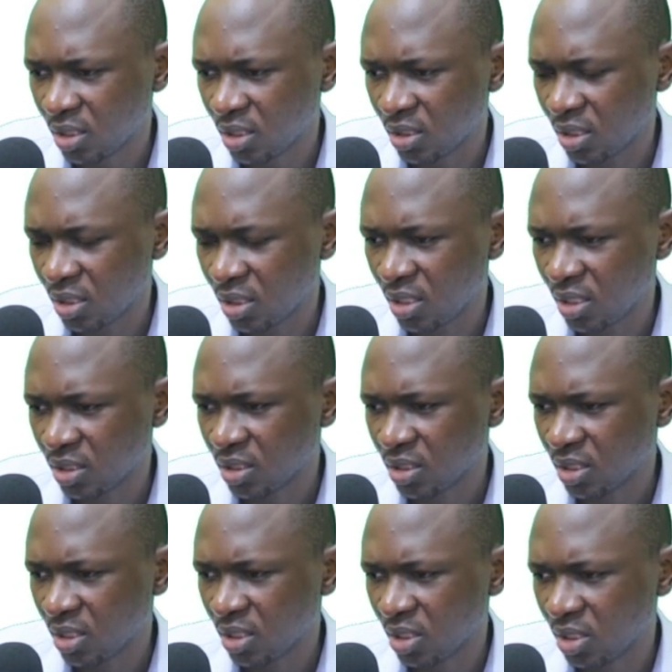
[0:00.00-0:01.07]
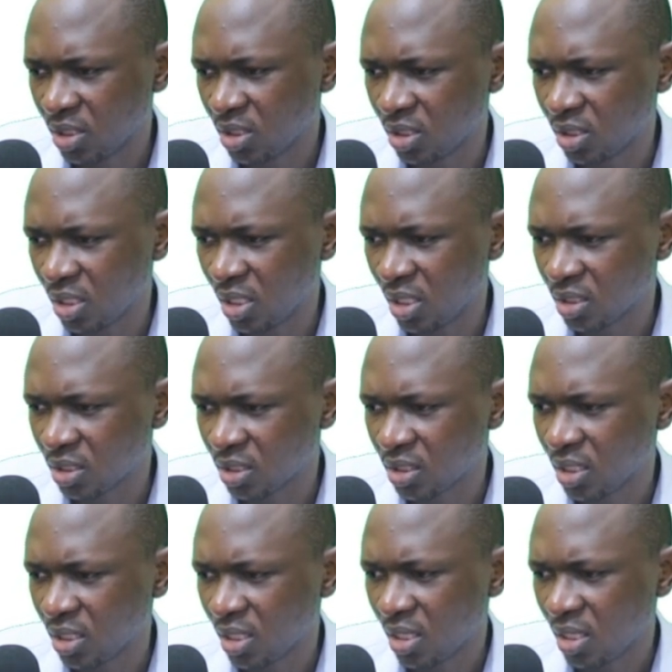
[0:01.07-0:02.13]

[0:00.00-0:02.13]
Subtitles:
shillings, shillings,